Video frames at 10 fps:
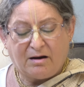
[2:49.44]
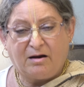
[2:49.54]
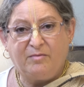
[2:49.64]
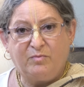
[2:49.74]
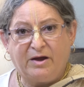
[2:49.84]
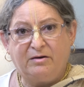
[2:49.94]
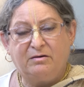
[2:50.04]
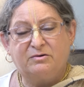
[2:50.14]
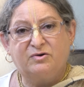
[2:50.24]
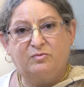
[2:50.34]
I'm meant
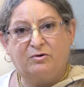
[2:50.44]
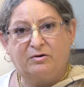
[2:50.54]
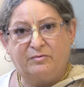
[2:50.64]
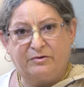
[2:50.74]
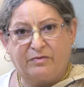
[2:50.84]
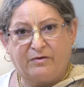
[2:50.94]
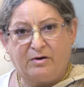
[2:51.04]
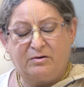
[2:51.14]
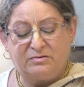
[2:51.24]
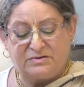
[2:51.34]
to work with
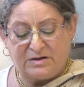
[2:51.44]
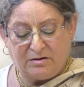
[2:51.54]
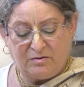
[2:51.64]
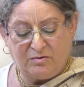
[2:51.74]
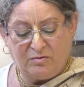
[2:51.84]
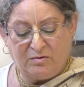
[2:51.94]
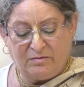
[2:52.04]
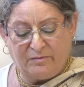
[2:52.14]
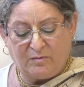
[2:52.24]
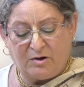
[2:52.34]
those
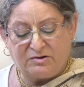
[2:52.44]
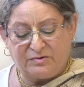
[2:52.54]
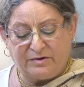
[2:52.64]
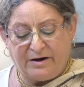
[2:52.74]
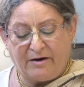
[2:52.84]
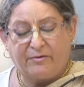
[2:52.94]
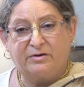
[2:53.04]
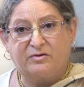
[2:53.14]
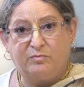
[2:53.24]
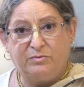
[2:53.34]
who want to
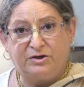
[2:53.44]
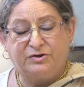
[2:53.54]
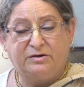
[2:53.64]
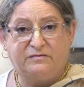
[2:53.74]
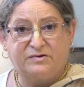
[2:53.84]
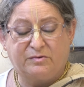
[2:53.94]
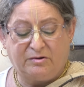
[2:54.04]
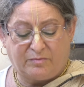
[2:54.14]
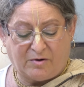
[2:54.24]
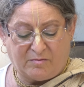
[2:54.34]
inherit the mission of
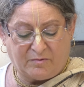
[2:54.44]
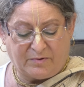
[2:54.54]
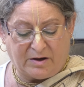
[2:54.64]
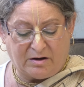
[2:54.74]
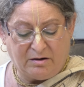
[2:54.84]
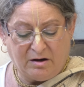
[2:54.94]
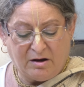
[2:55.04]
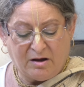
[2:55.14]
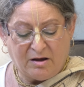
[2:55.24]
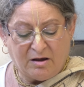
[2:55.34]
Srila Prabhupada,
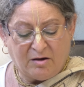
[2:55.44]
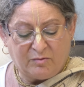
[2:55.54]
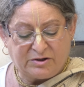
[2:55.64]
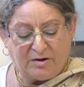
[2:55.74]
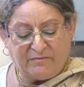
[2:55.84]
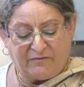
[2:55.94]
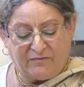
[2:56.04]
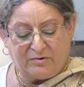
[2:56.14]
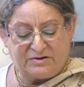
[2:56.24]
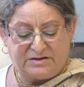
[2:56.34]
which I'm
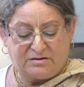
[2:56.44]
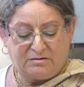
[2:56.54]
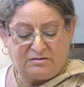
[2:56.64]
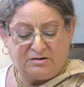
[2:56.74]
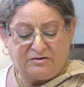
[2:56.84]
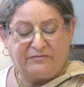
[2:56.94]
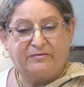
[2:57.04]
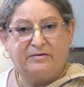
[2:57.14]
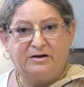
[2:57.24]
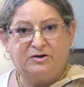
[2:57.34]
forced to
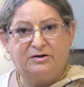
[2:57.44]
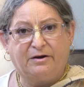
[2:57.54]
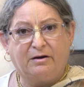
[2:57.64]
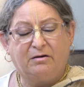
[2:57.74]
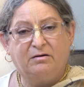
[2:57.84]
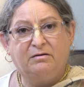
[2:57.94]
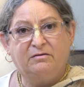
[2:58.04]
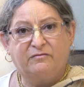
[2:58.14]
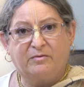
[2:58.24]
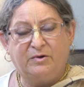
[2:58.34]
differentiate
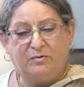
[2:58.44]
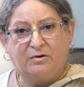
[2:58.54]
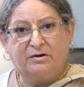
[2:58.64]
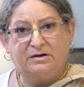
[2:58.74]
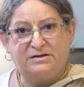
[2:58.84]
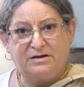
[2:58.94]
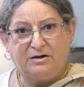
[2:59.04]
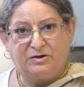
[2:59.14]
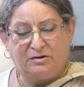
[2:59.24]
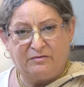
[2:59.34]
from the
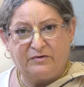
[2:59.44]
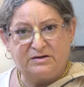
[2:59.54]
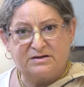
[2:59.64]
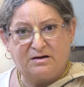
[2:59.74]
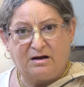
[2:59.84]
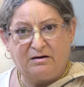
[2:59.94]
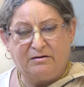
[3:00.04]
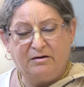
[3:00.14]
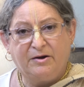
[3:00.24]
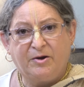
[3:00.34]
organization of ISKCON.
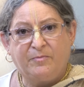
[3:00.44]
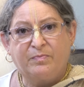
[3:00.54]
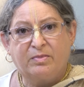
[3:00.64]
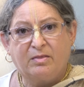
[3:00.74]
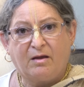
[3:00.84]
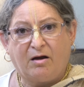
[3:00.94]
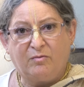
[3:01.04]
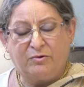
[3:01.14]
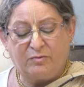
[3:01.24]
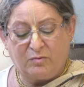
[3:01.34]
I want to